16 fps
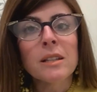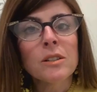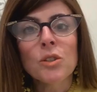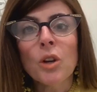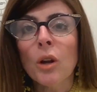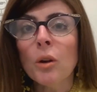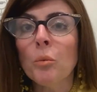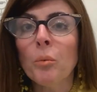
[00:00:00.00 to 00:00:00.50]

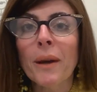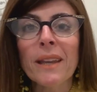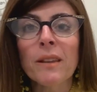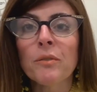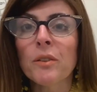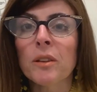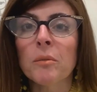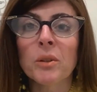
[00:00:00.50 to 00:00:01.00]
don't
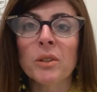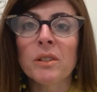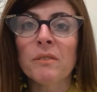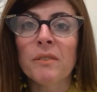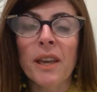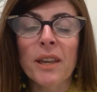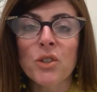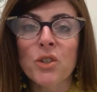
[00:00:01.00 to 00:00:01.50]
wait for the
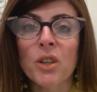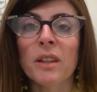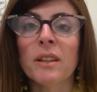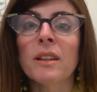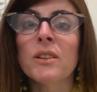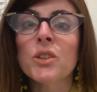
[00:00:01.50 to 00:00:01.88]
motivation.